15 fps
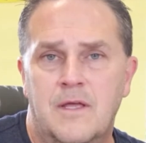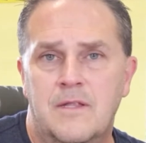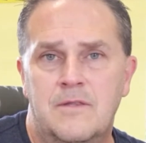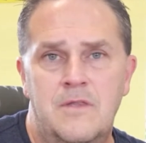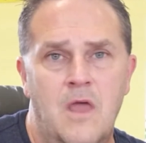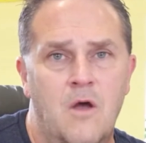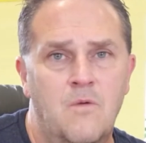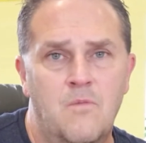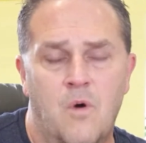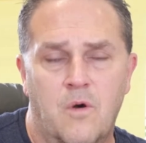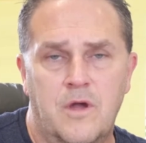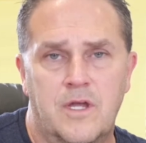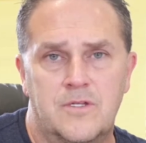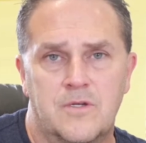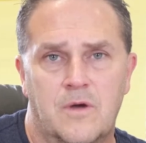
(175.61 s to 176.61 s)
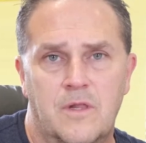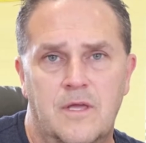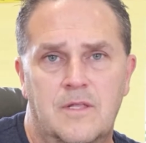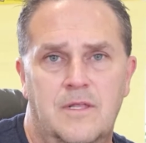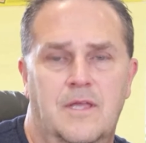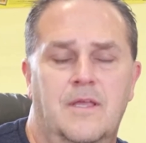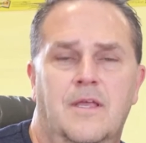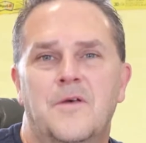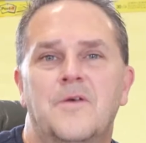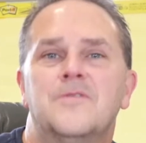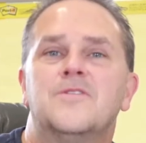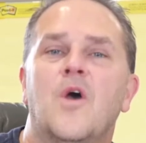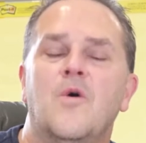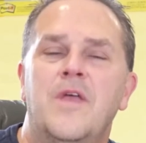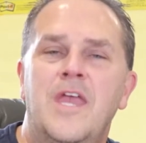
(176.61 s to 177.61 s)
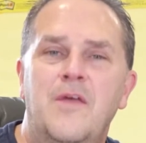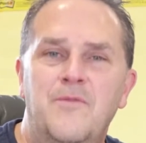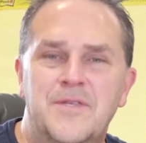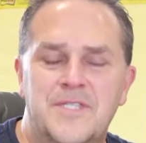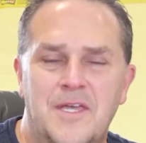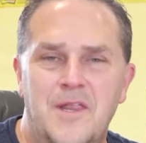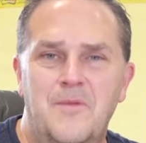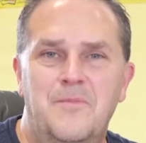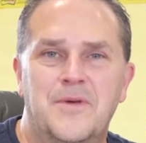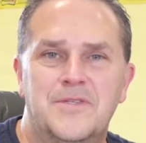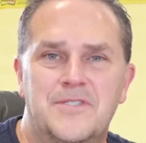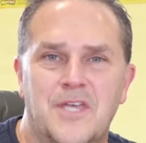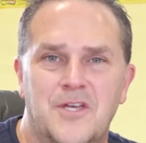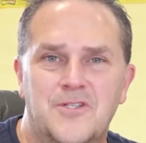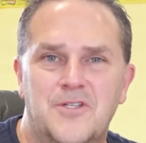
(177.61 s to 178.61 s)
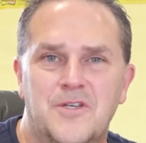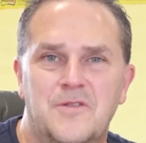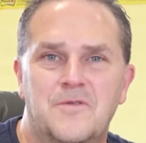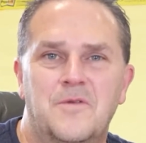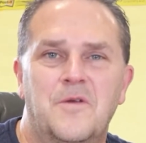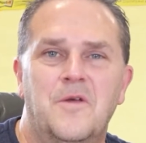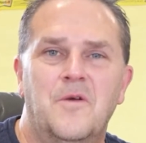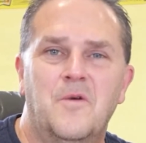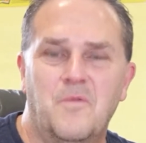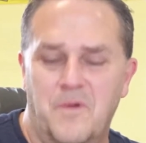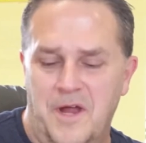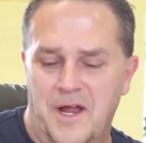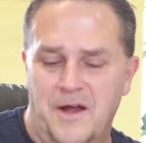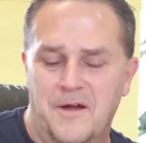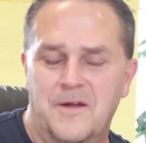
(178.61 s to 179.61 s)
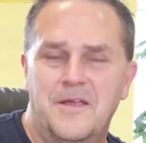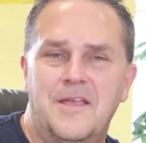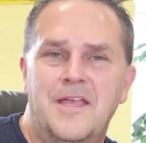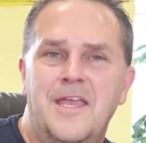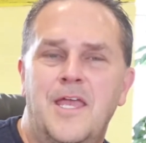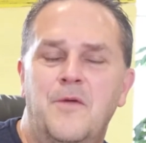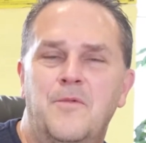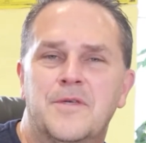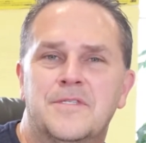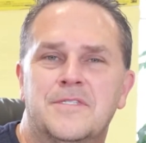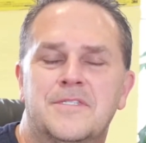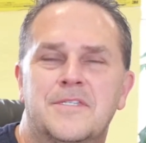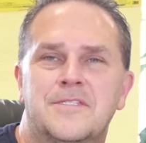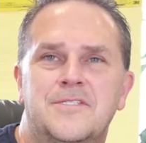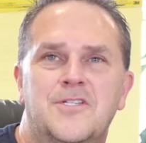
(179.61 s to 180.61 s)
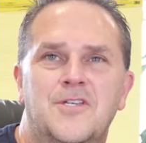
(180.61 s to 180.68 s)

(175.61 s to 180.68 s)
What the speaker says: No mortgage on it. So he was in a position where he wanted